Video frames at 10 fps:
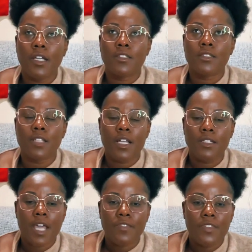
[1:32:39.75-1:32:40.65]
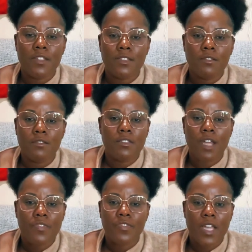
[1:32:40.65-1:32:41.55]
It's not, death
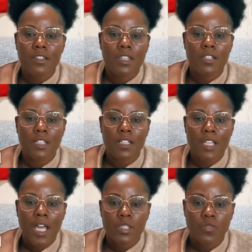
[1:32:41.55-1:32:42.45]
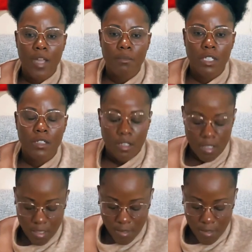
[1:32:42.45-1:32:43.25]
doesn't, death does not satisfy me